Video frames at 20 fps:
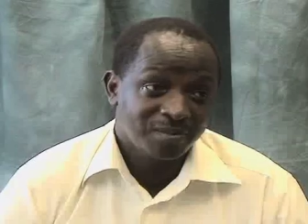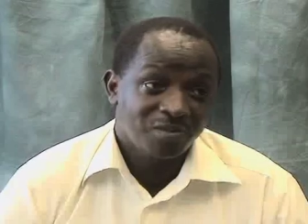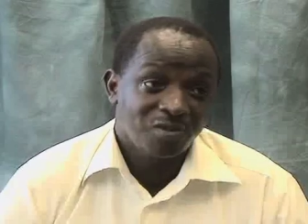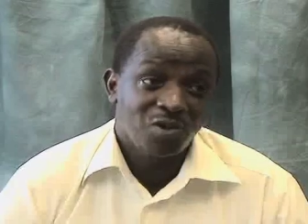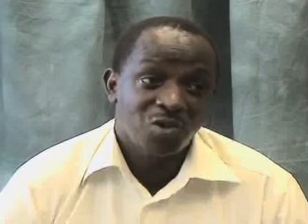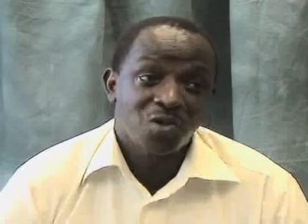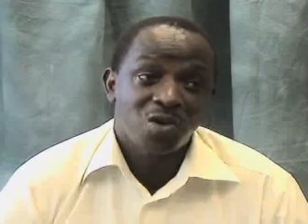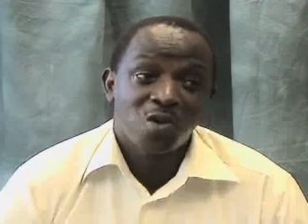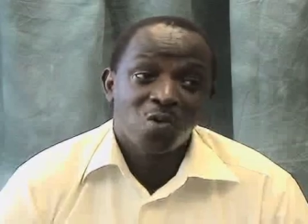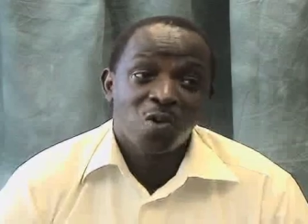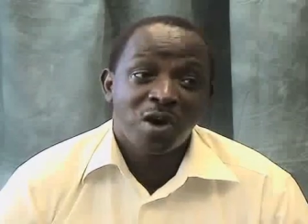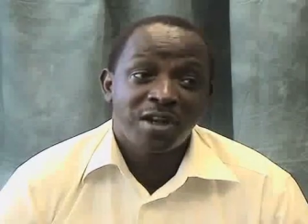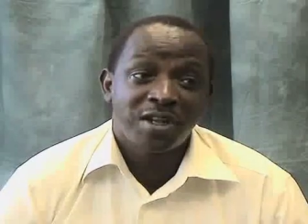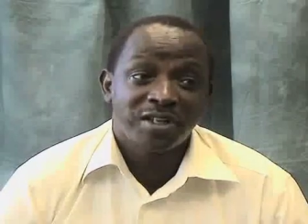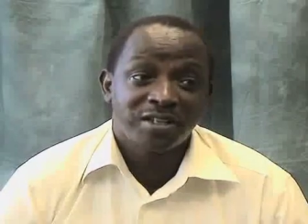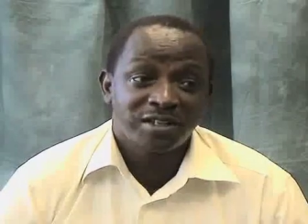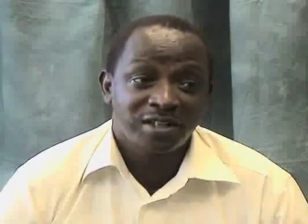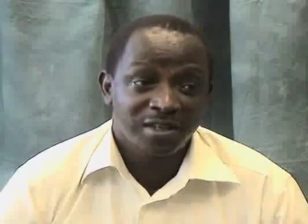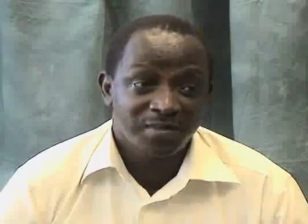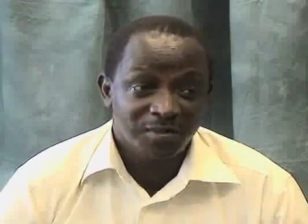we all want
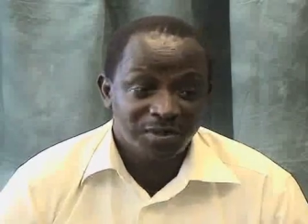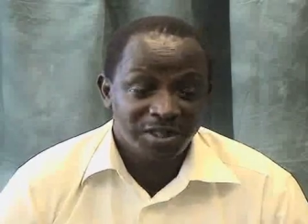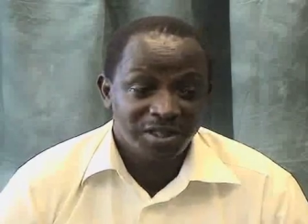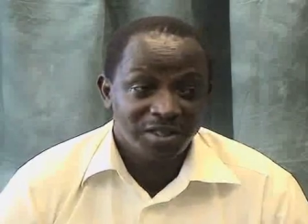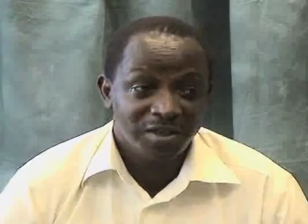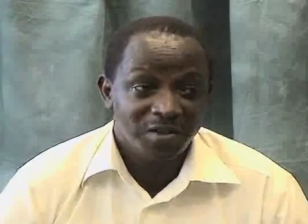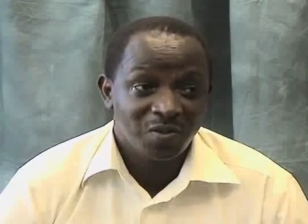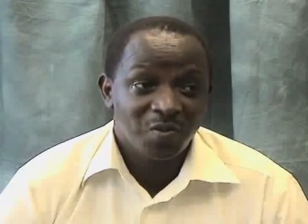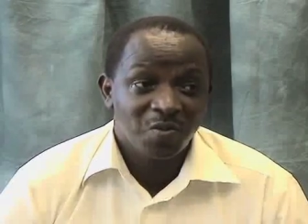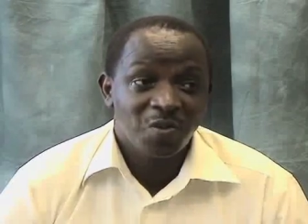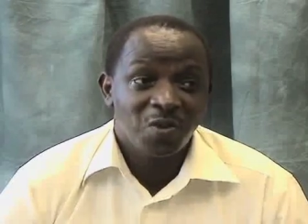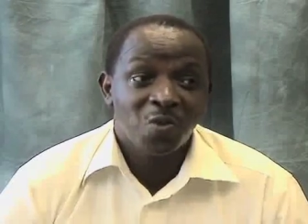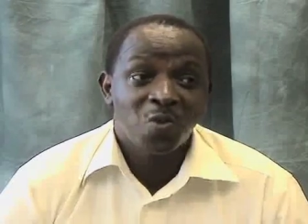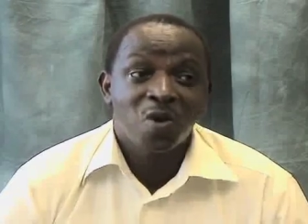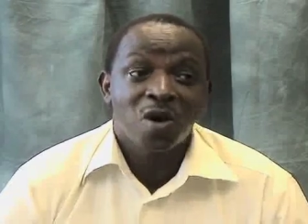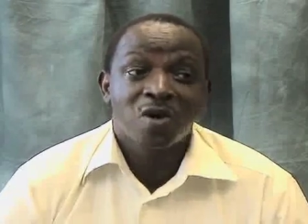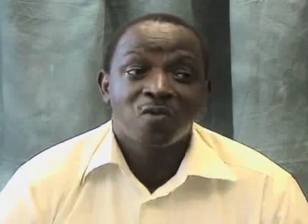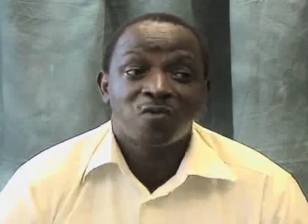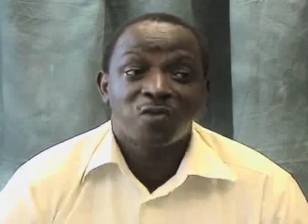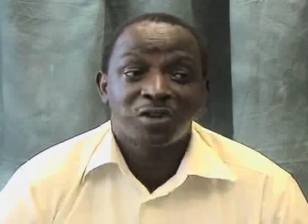the same thing, we
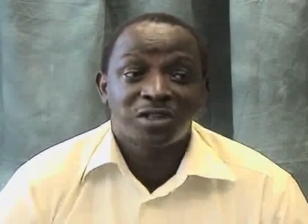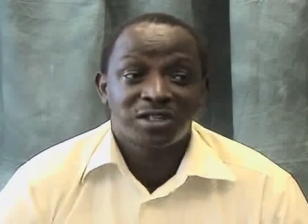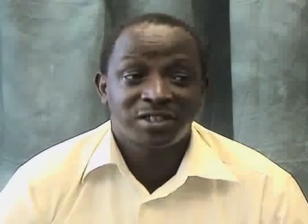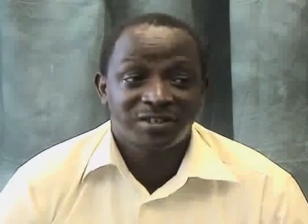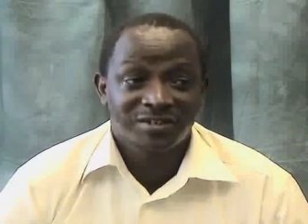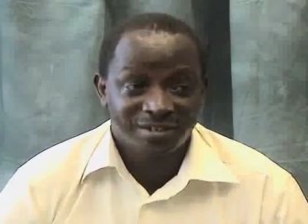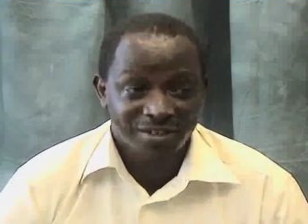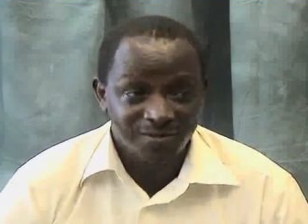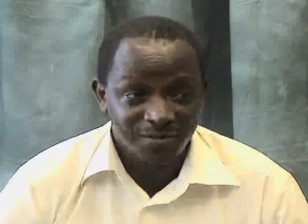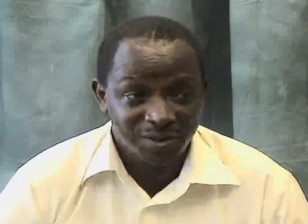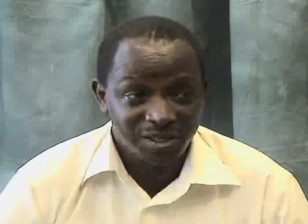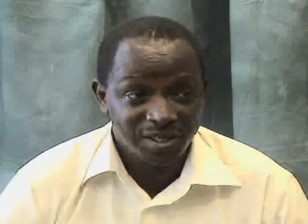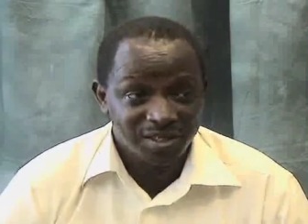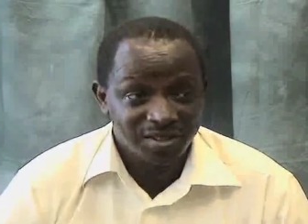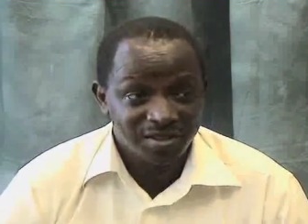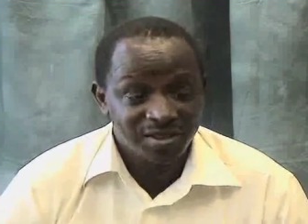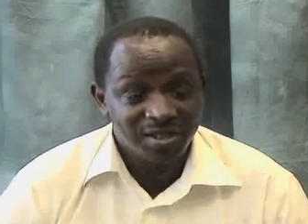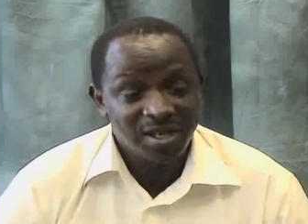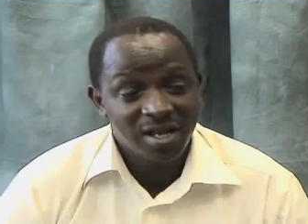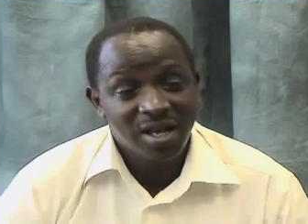work for the same
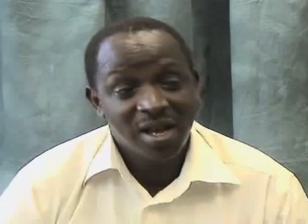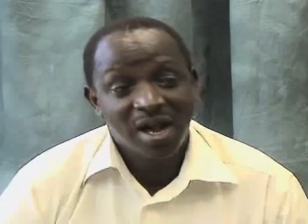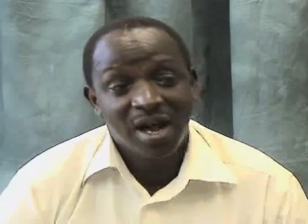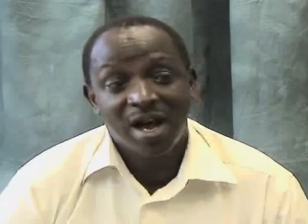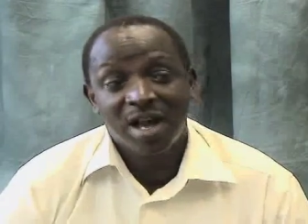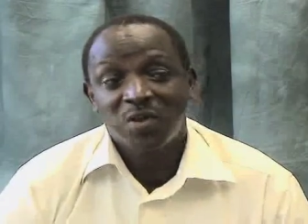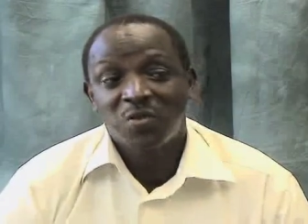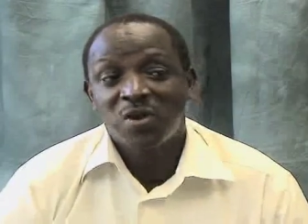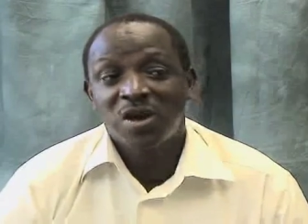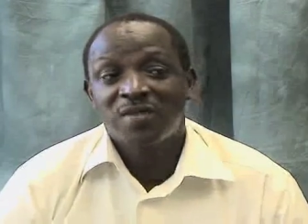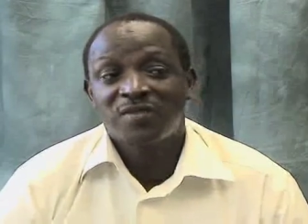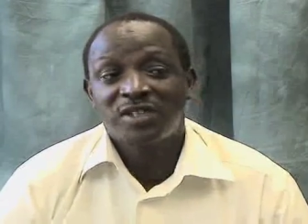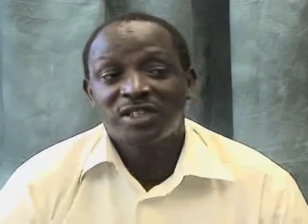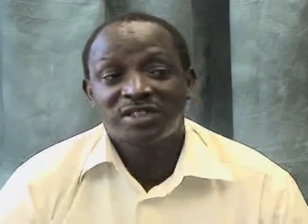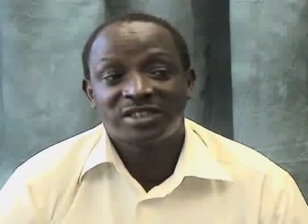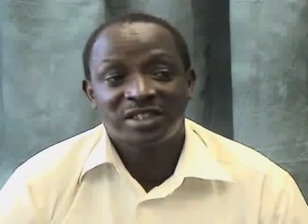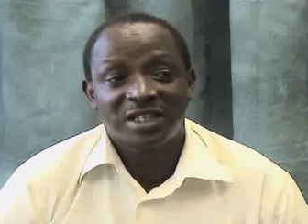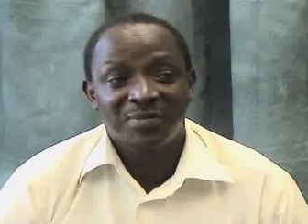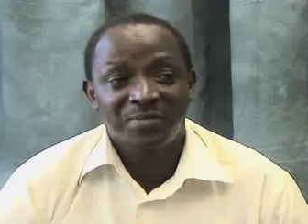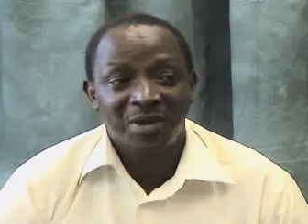things, and we have the
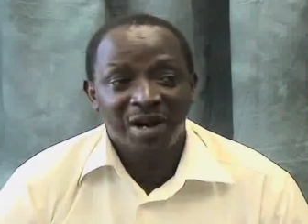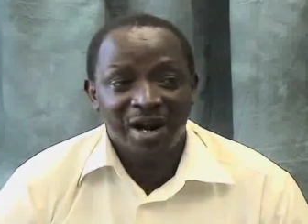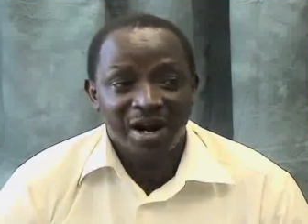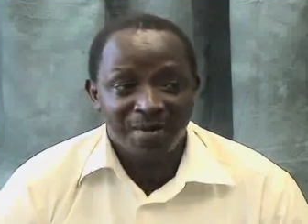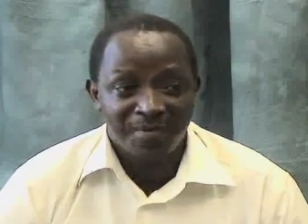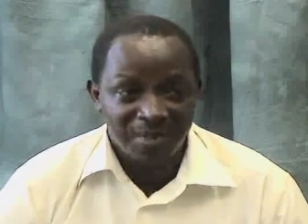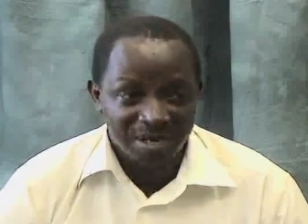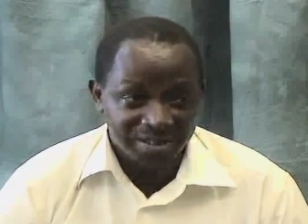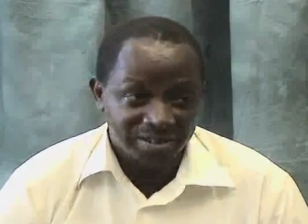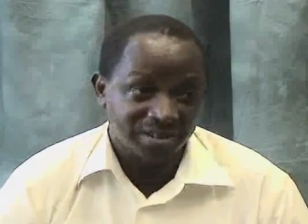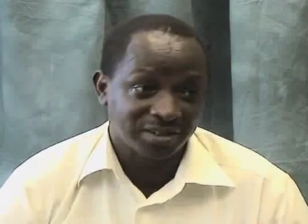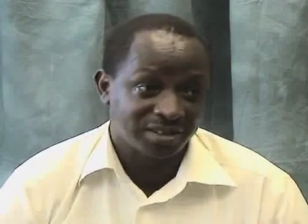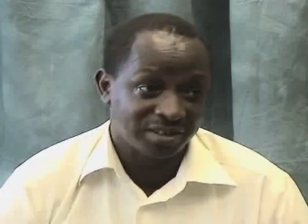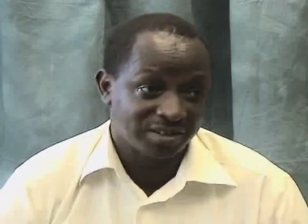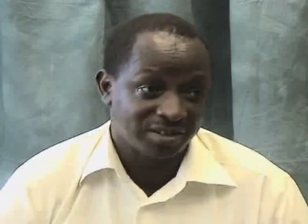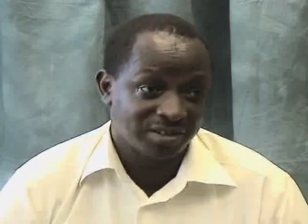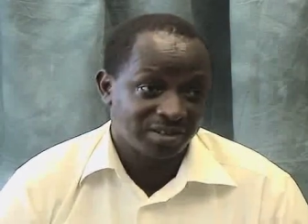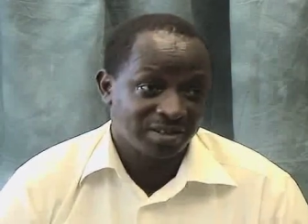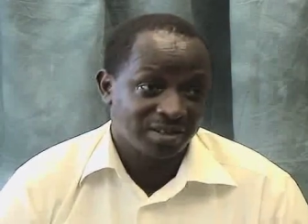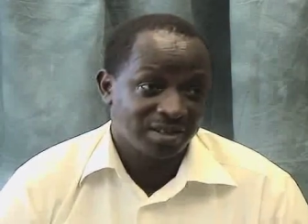same
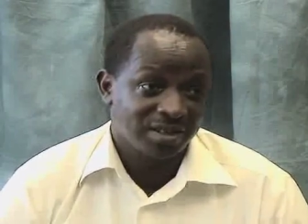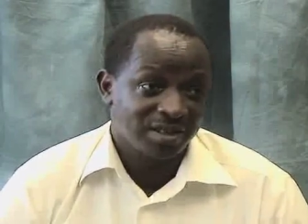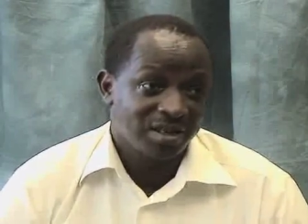capacities.